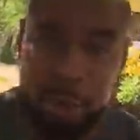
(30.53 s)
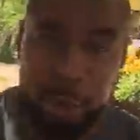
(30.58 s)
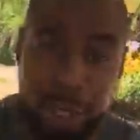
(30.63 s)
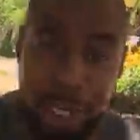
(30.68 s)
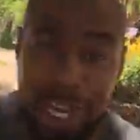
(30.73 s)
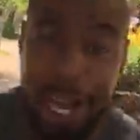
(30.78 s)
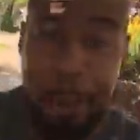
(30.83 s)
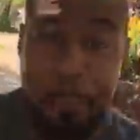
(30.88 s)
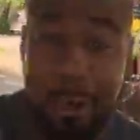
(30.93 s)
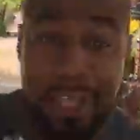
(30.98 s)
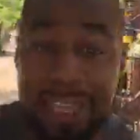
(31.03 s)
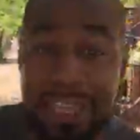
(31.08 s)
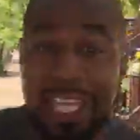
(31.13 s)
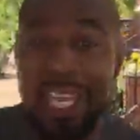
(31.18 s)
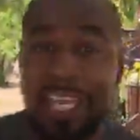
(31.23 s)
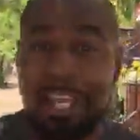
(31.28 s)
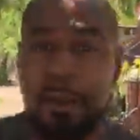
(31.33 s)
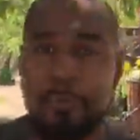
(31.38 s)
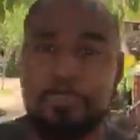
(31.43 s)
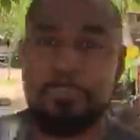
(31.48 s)
So then I would
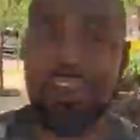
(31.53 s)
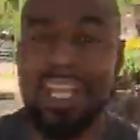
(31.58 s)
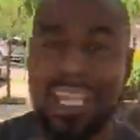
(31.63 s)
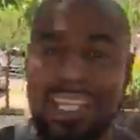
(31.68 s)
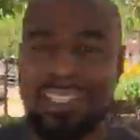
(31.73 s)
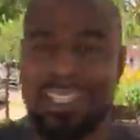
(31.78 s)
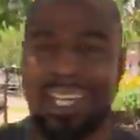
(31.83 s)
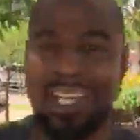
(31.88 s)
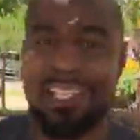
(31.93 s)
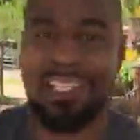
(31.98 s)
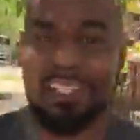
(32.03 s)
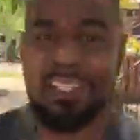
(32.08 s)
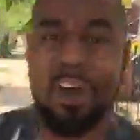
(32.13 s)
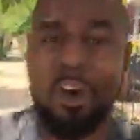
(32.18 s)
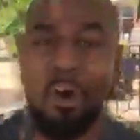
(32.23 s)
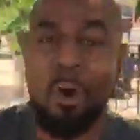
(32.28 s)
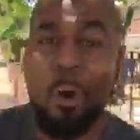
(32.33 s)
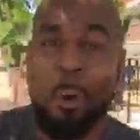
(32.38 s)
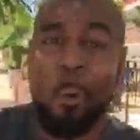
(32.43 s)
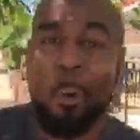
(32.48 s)
think of reasons
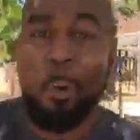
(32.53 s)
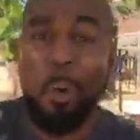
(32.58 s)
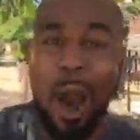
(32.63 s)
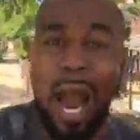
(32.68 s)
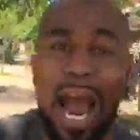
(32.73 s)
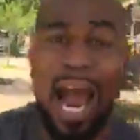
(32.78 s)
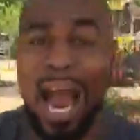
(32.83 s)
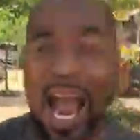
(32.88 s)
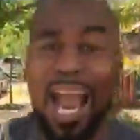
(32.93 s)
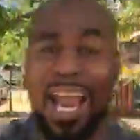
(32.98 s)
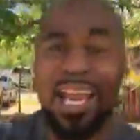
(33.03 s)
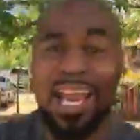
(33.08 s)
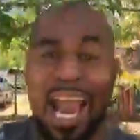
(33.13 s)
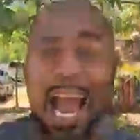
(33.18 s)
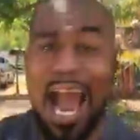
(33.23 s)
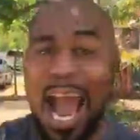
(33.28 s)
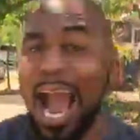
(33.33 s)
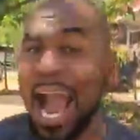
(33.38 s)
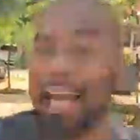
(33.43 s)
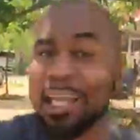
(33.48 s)
why
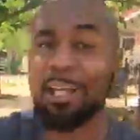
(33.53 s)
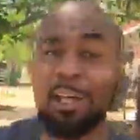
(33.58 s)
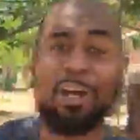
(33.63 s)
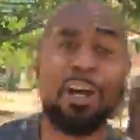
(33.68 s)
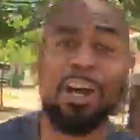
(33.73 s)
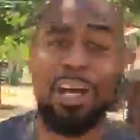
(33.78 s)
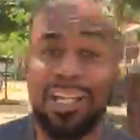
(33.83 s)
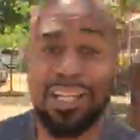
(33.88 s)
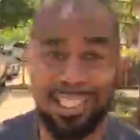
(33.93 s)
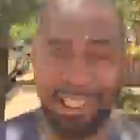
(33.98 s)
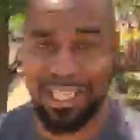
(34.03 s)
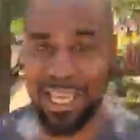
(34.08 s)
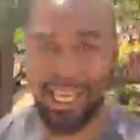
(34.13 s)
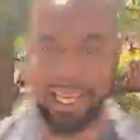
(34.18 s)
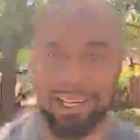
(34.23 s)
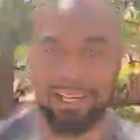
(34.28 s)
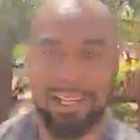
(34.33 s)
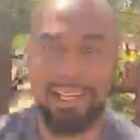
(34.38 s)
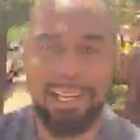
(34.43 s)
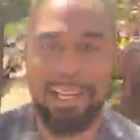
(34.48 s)
I couldn't
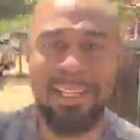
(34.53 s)
get